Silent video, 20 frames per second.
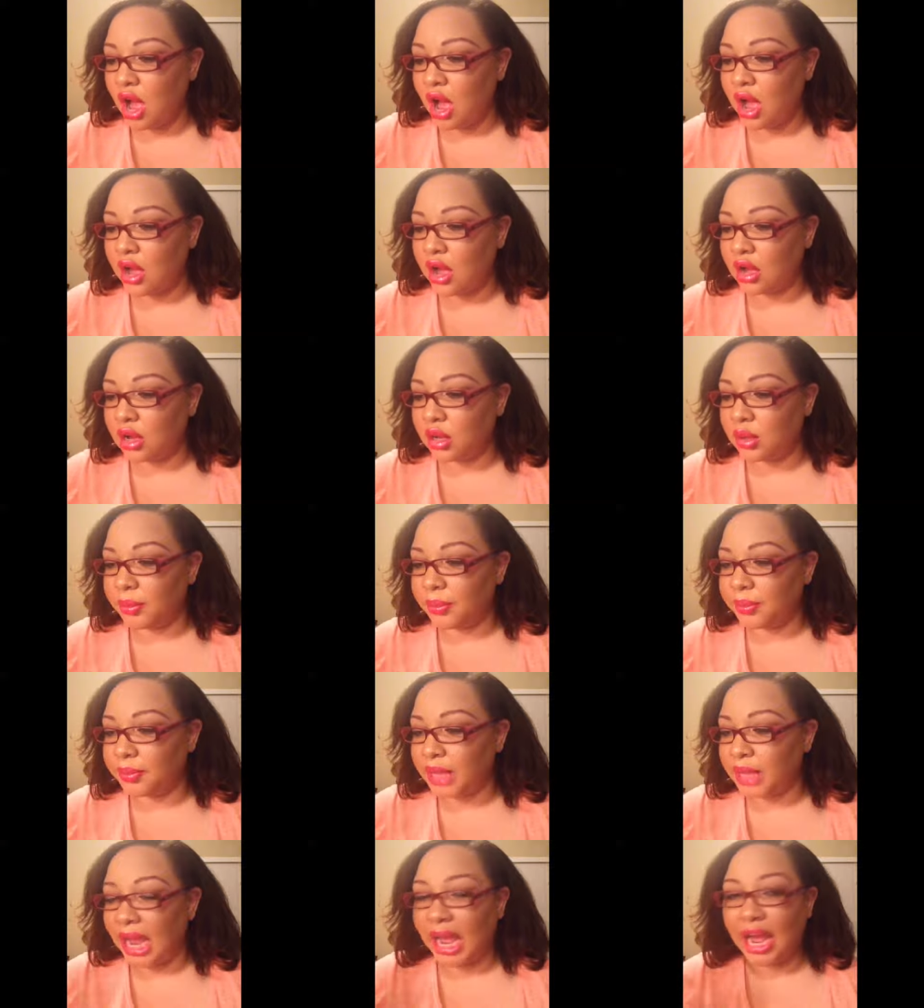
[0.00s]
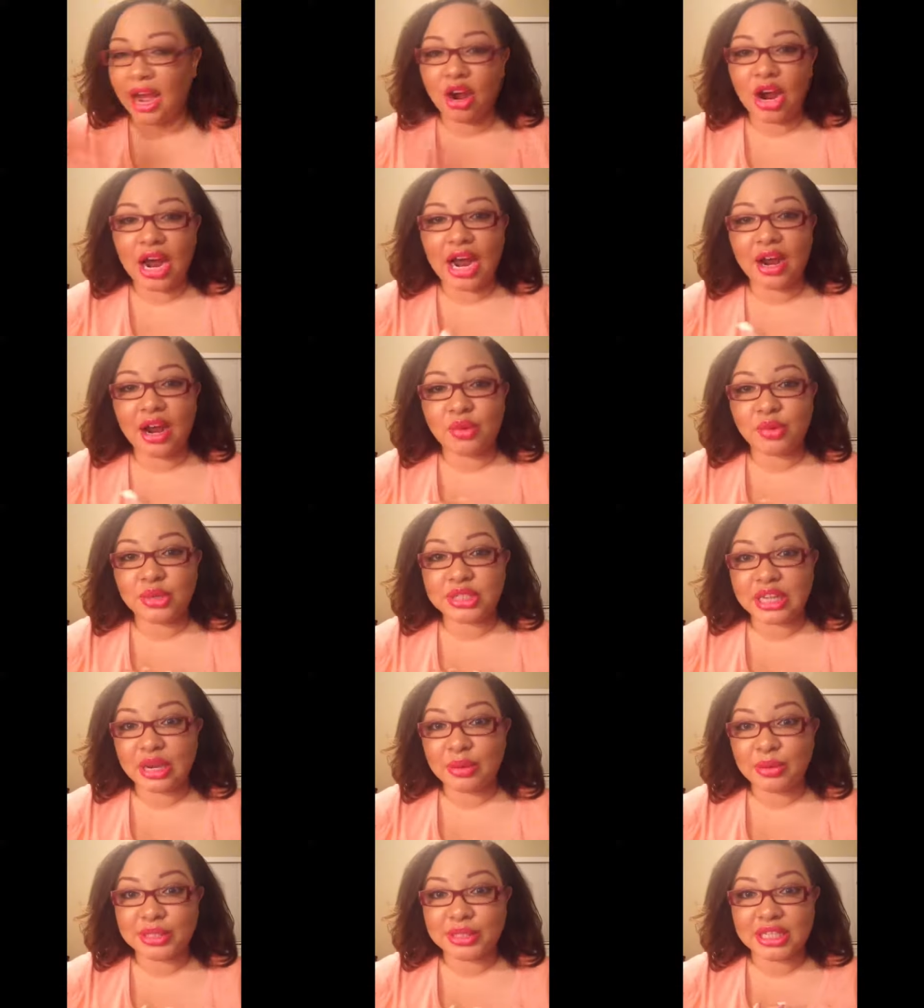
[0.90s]
um, how I was
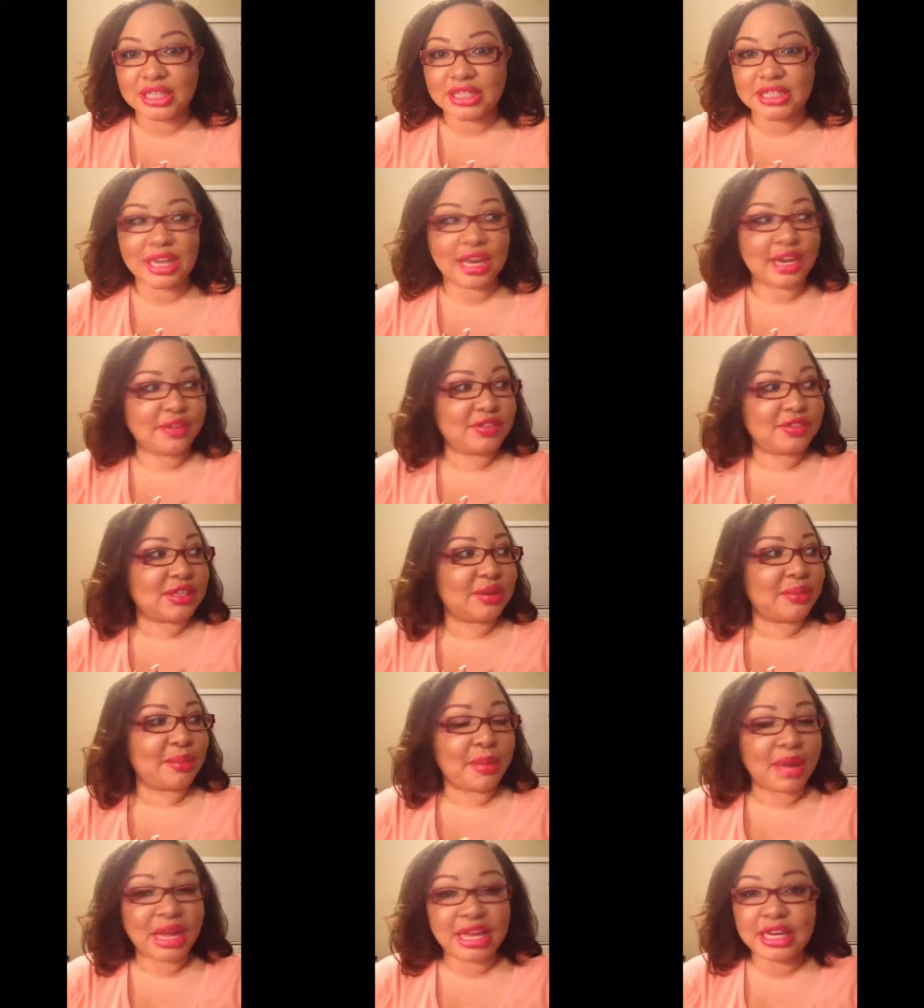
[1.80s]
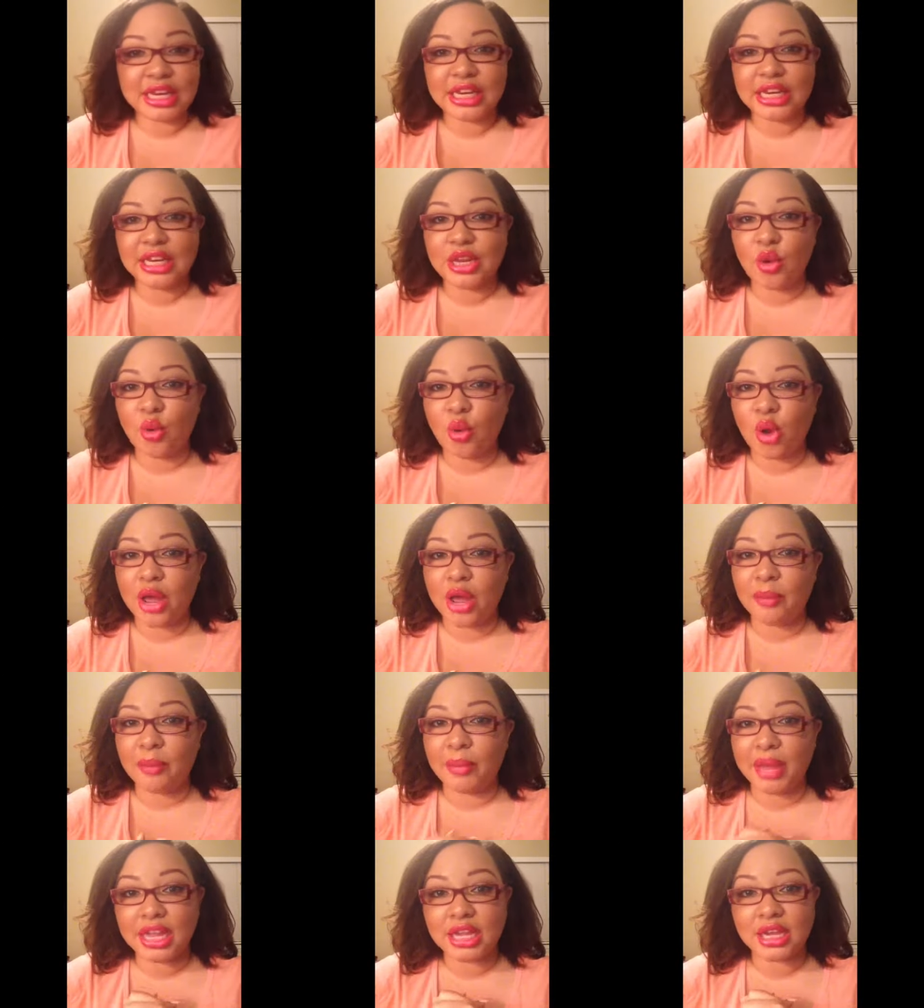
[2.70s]
able to save some money
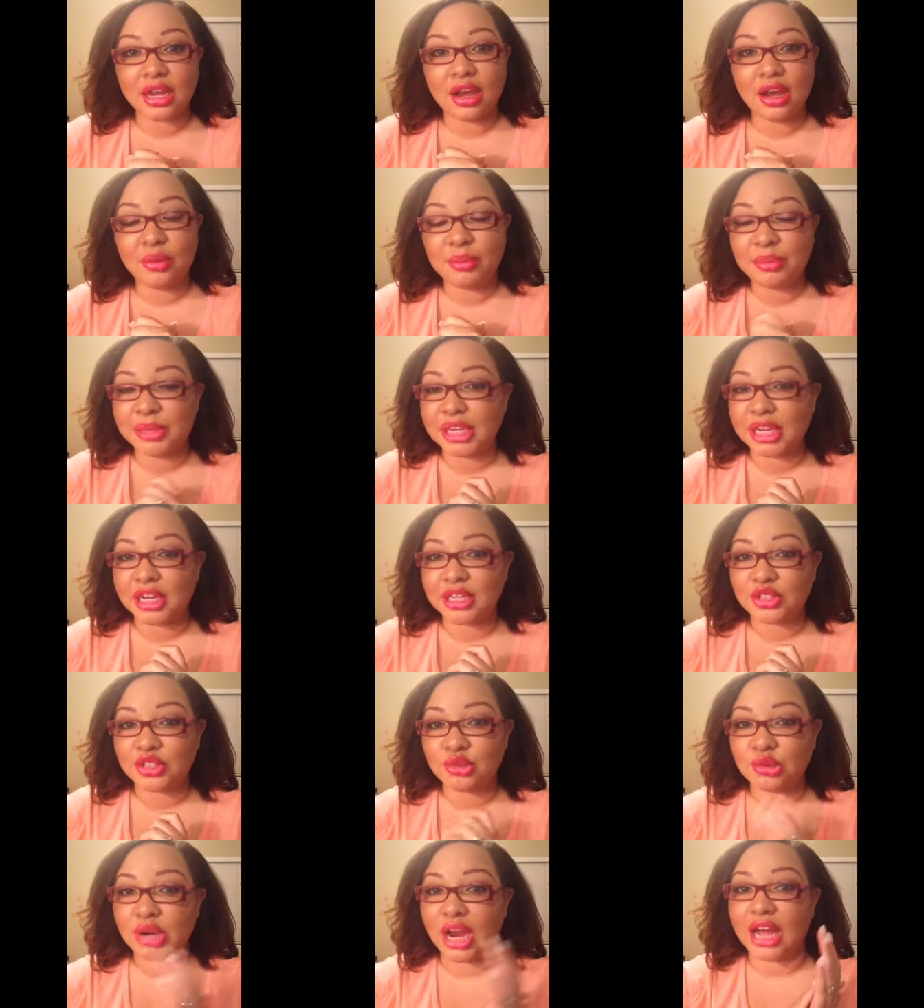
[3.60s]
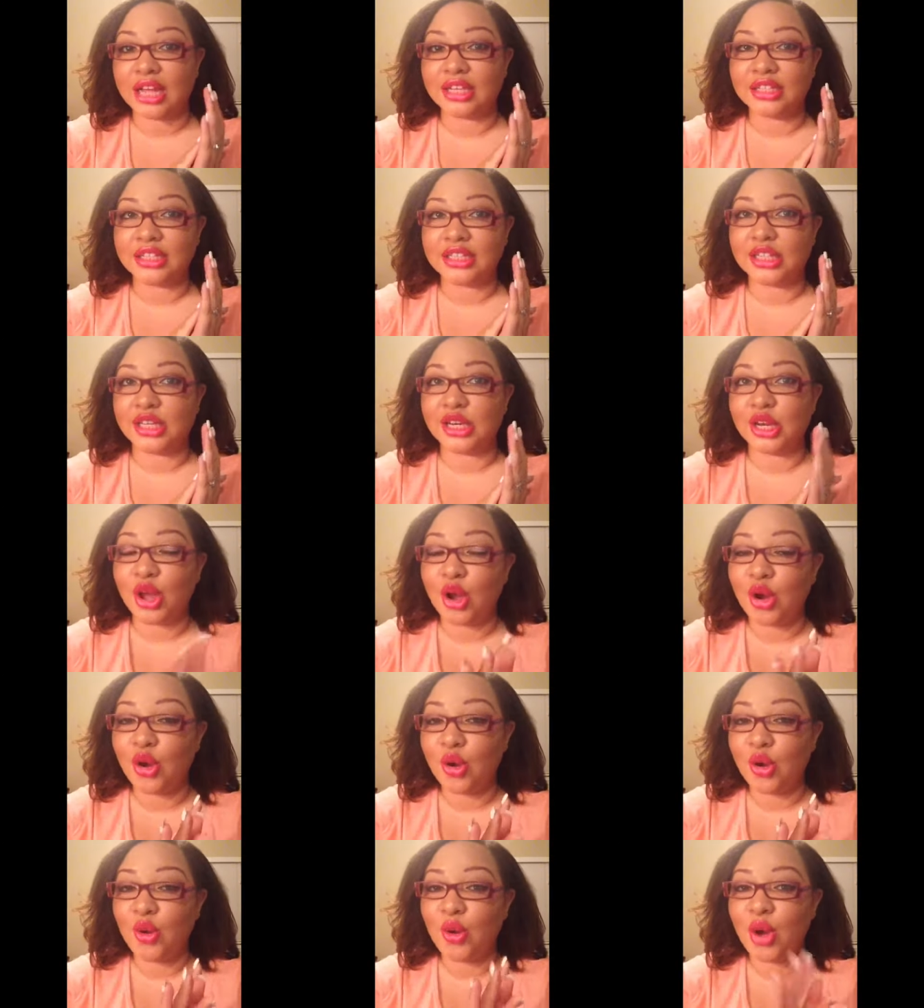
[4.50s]
on makeup because you guys
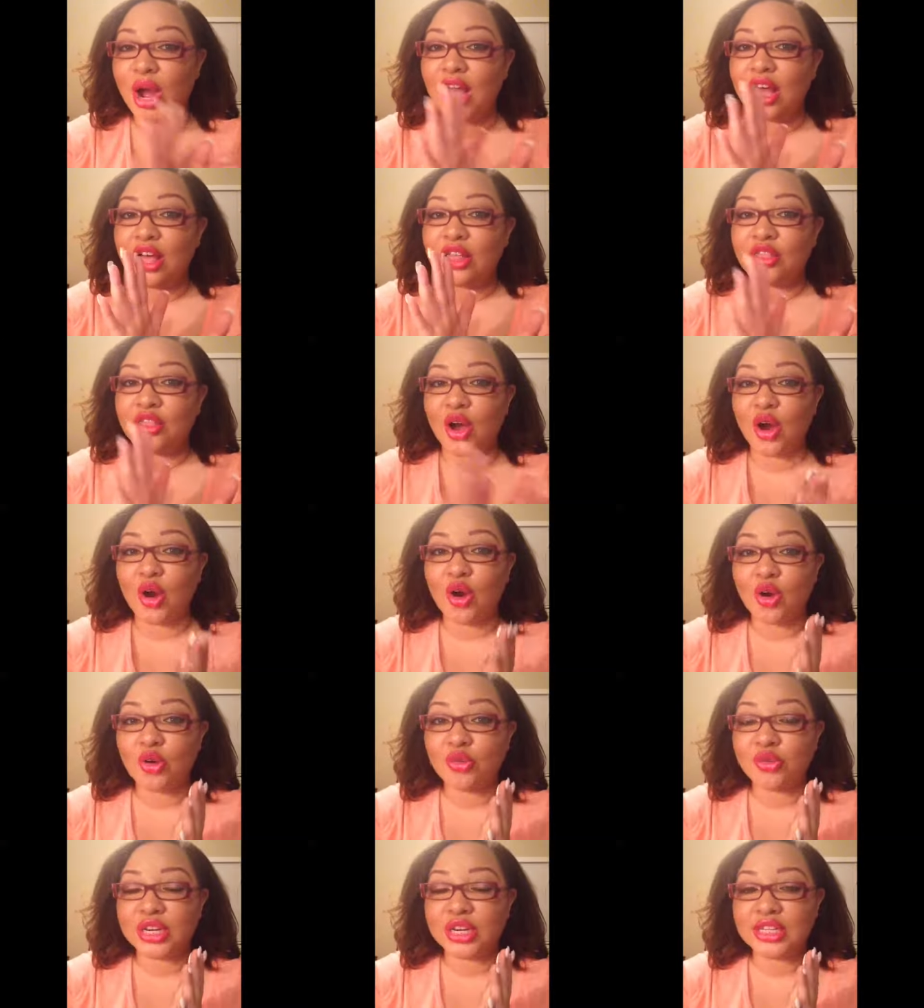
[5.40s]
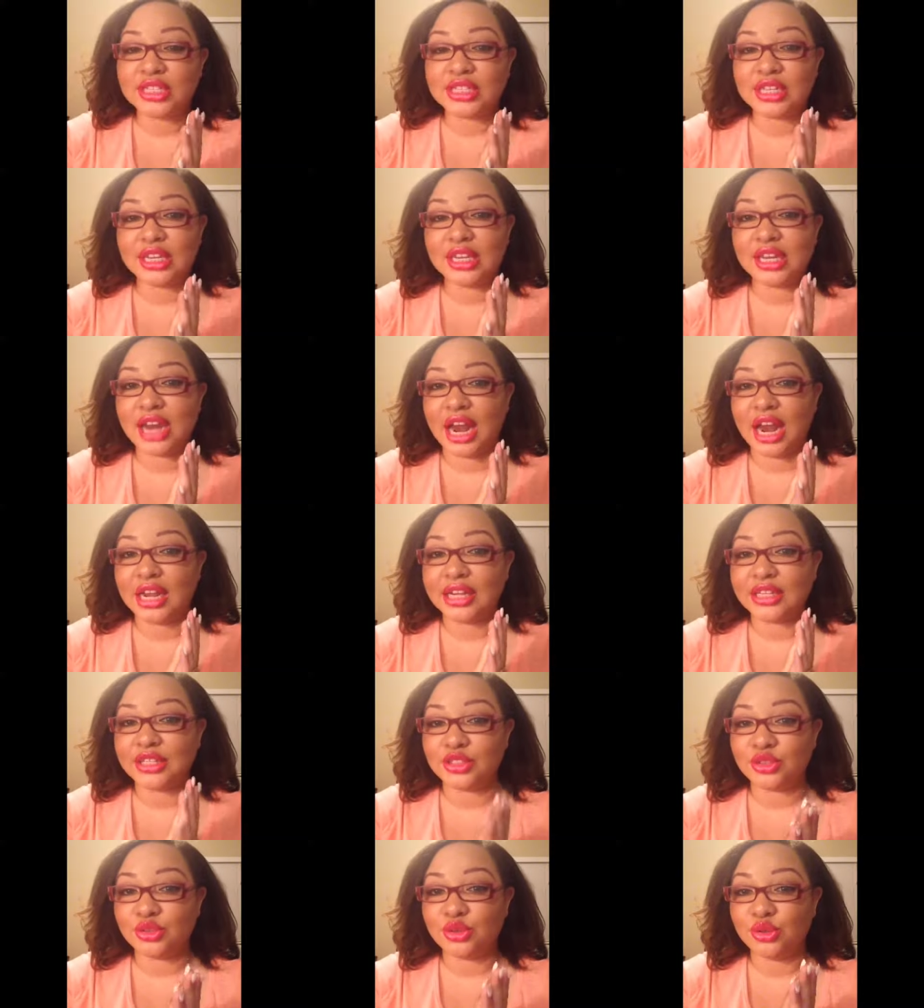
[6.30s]
know the whole reason I
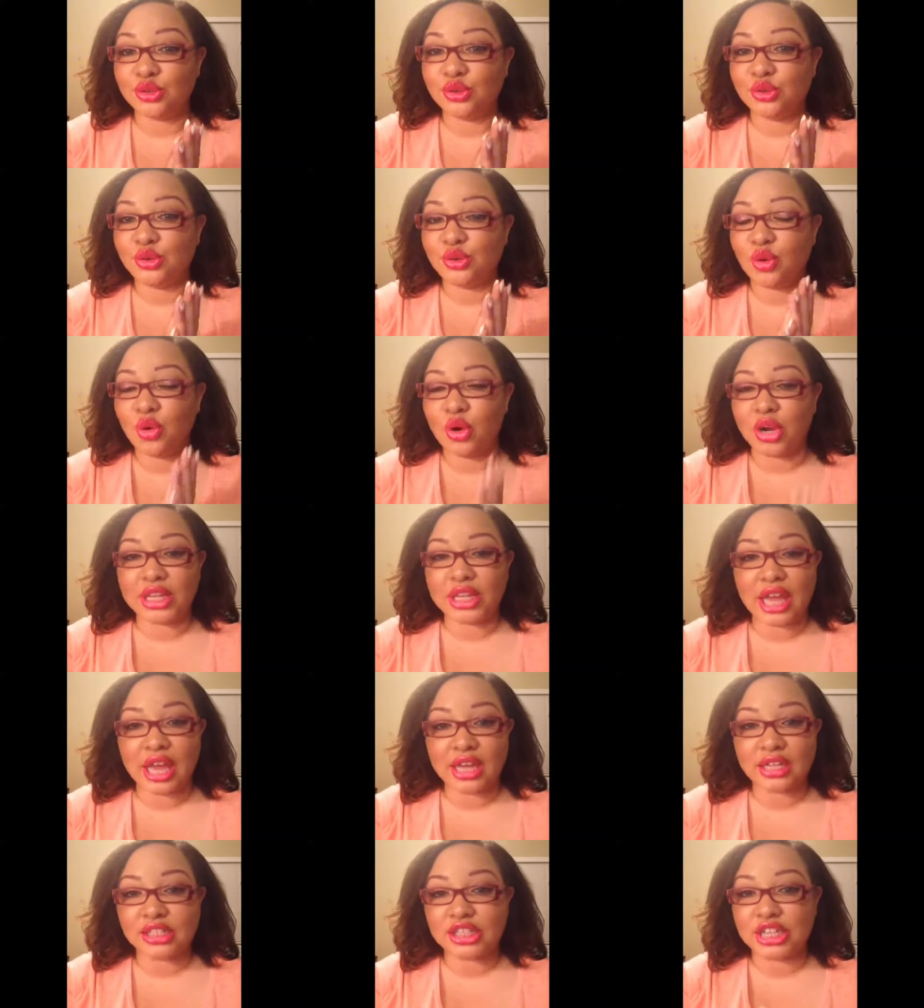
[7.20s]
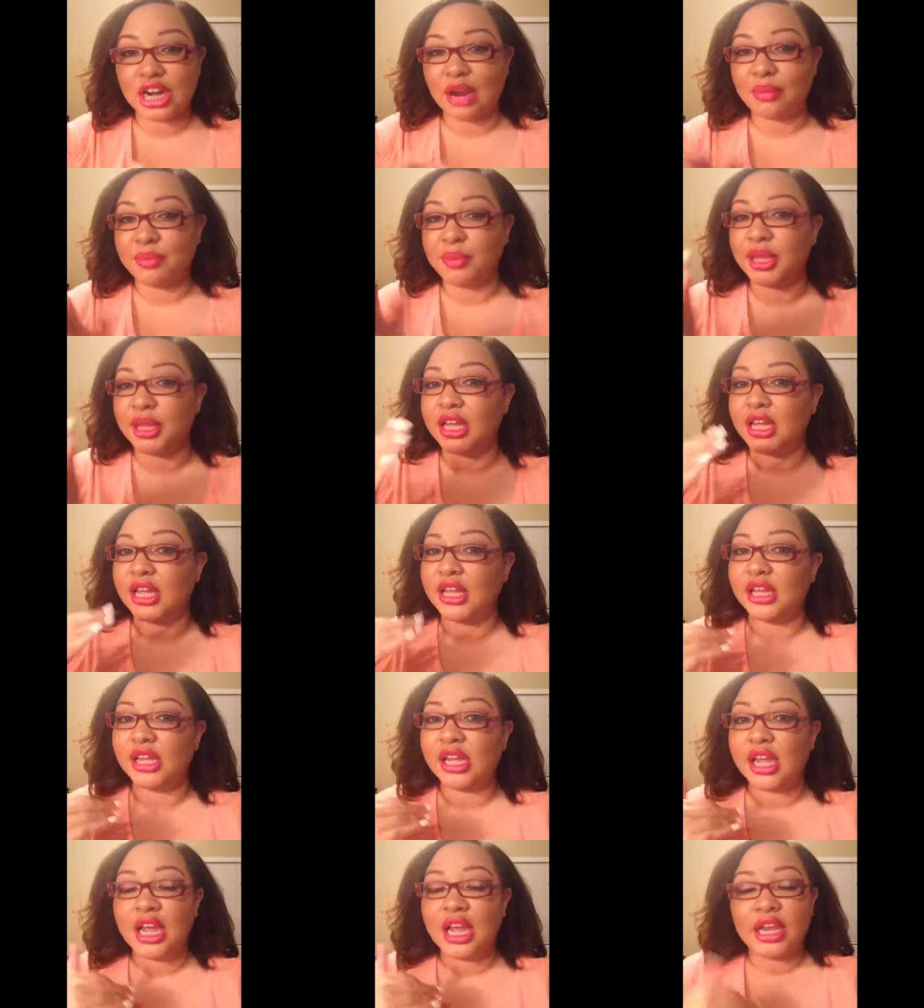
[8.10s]
do online
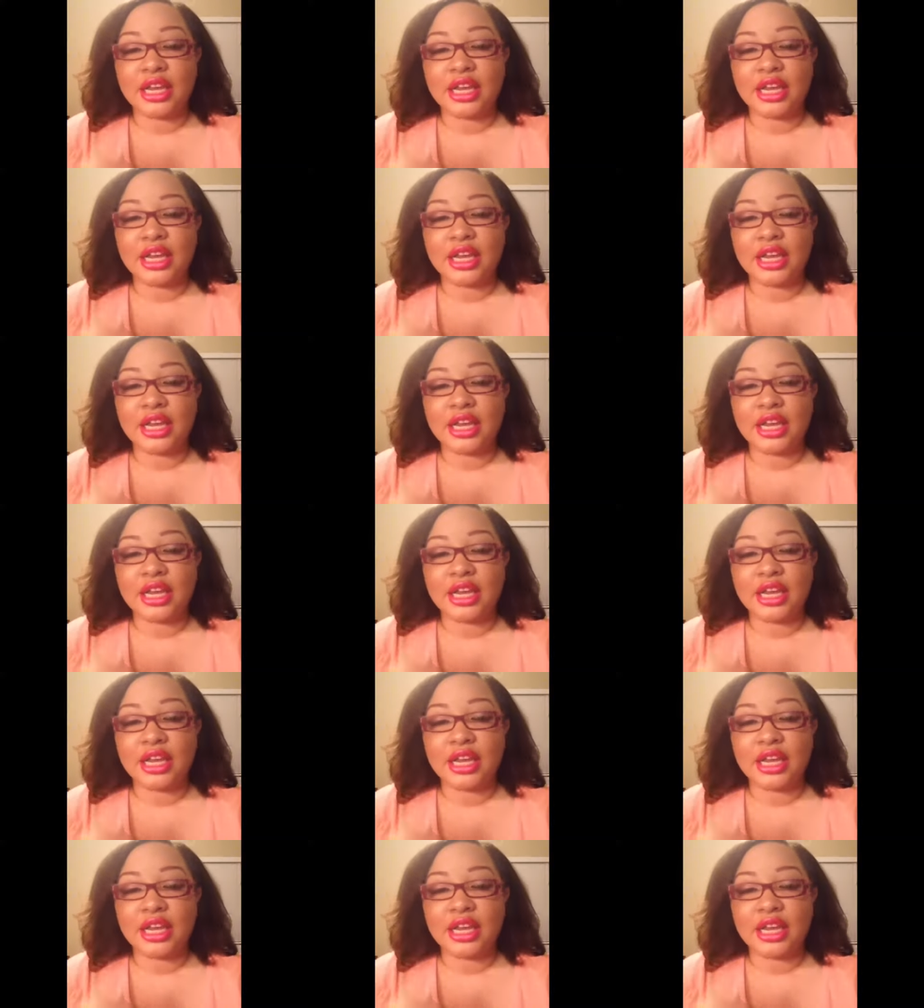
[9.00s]
shopping,